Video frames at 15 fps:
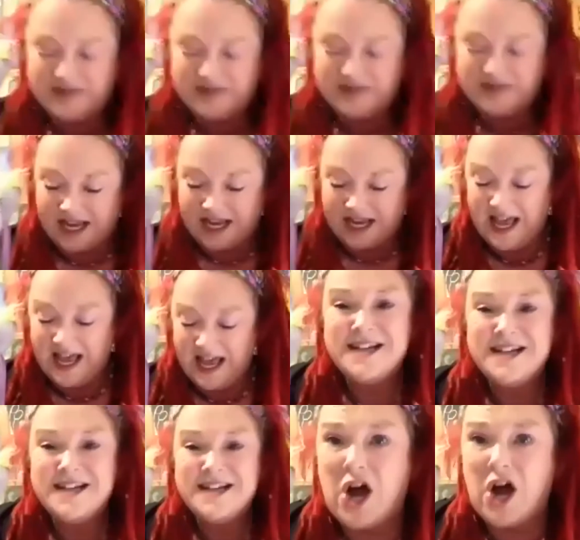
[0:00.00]
amazing. So,
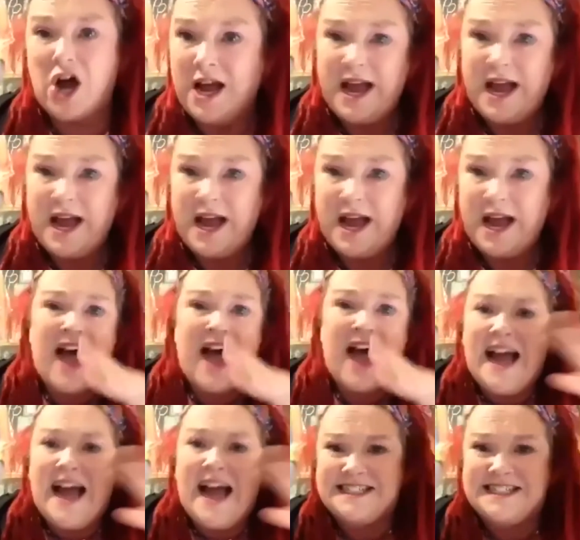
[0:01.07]
at the
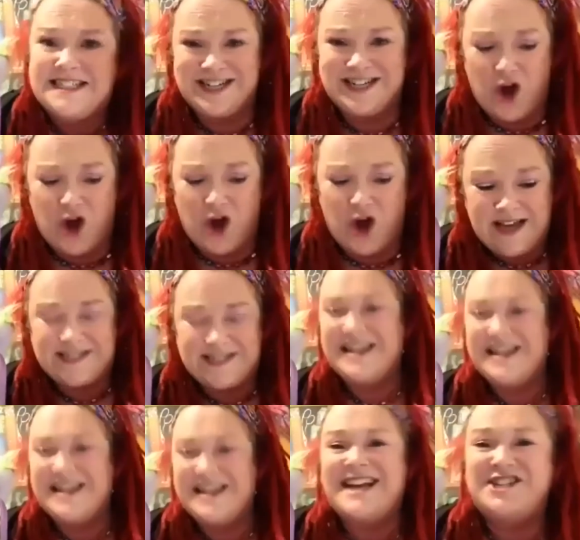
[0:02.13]
height of the noise, in
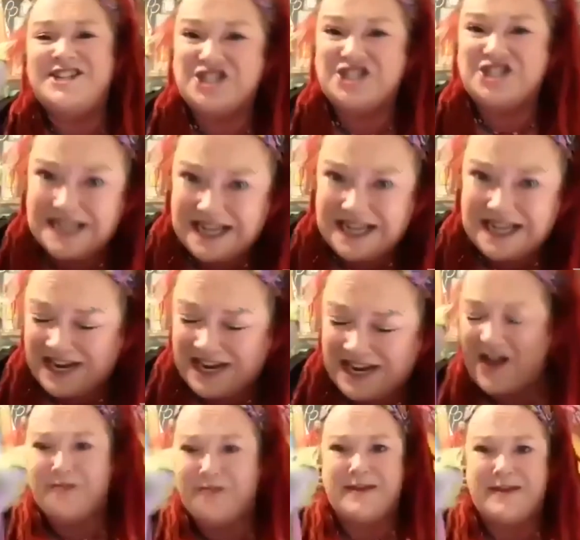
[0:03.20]
case you didn't hear that,
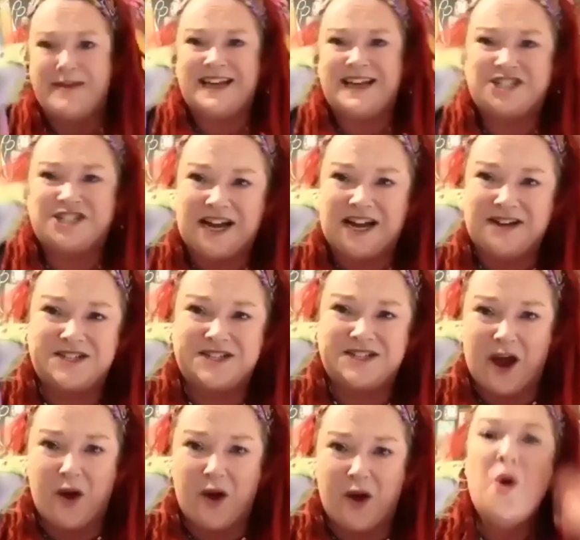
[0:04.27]
Mary shouts out,
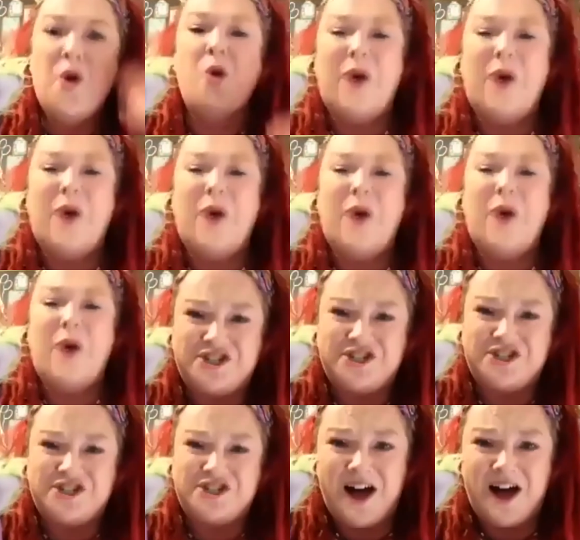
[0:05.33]
where's your
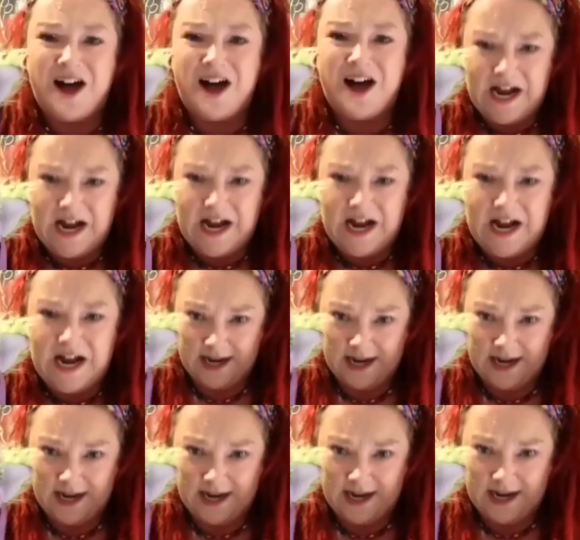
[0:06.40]
oven?
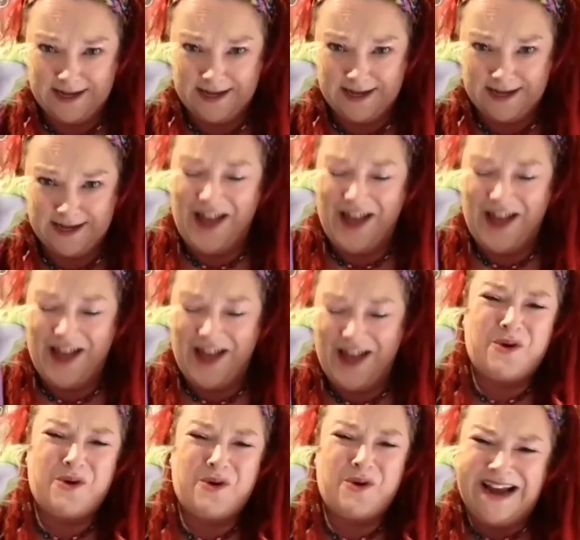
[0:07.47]
And the
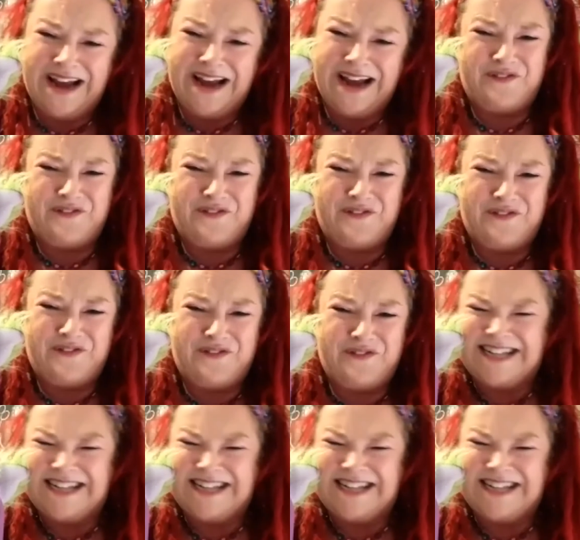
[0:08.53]
Queen of the Fairies